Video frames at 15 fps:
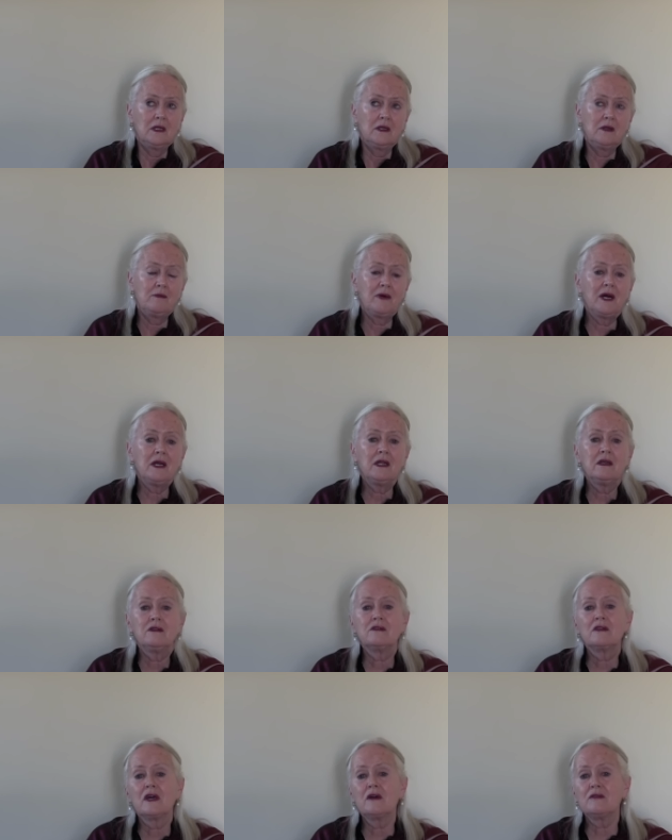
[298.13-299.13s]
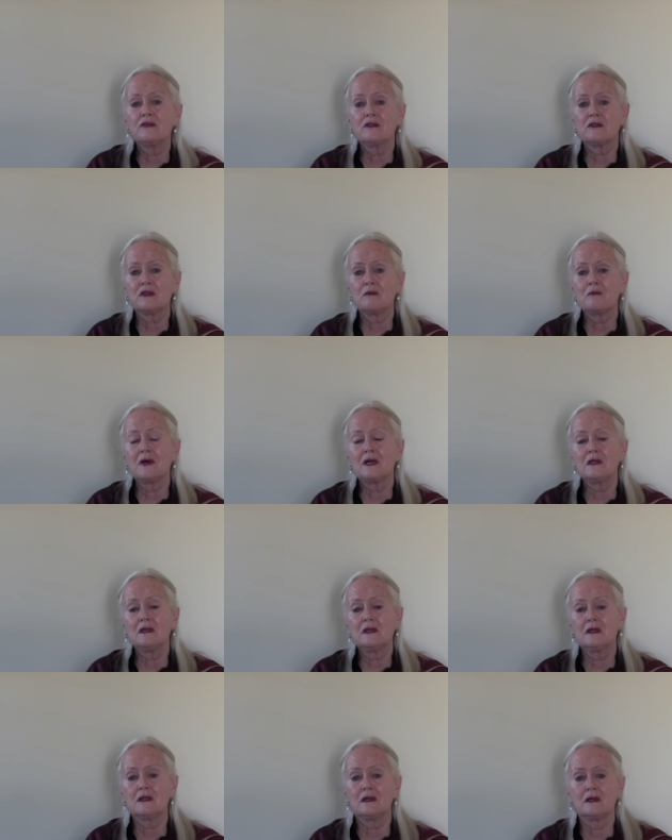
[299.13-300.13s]
The body itself is the
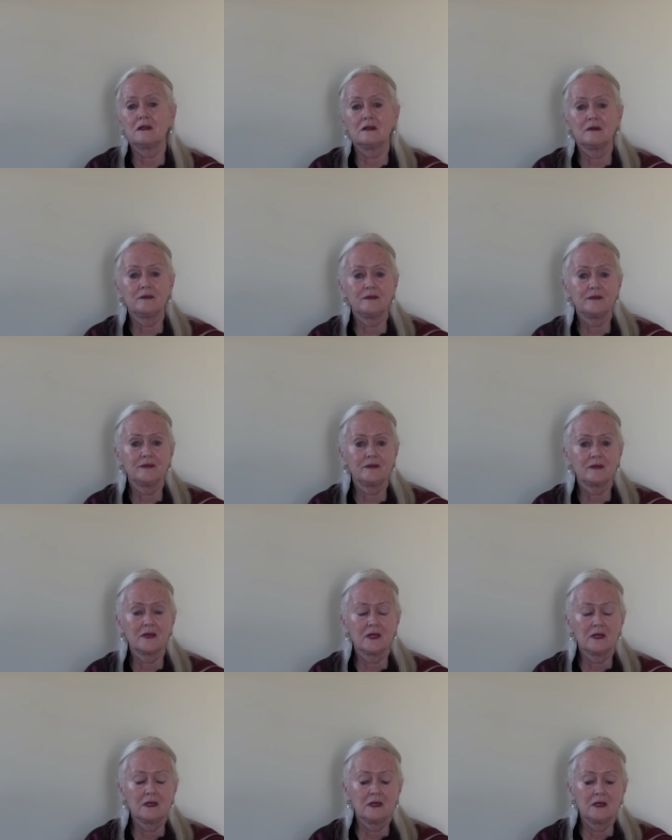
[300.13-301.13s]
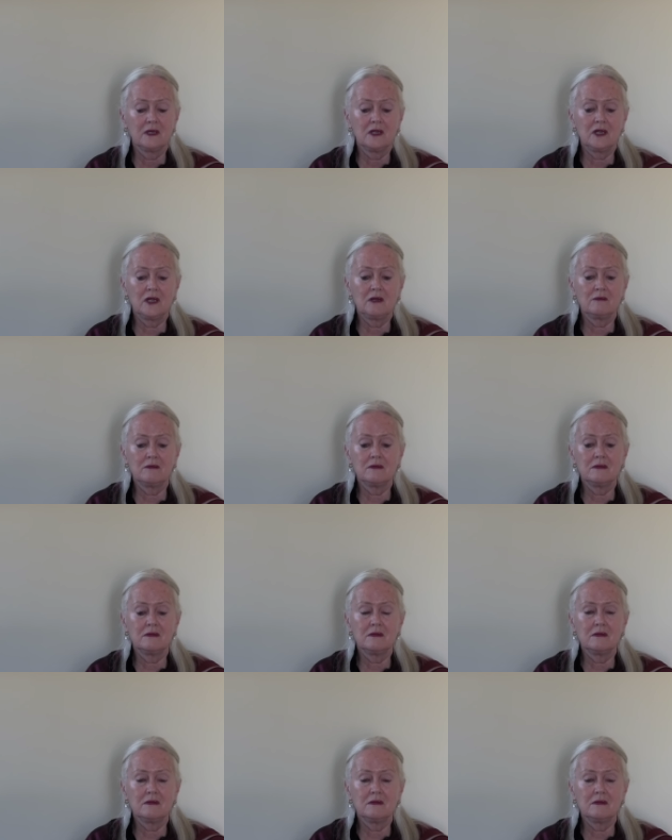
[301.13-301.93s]
mandala. Um,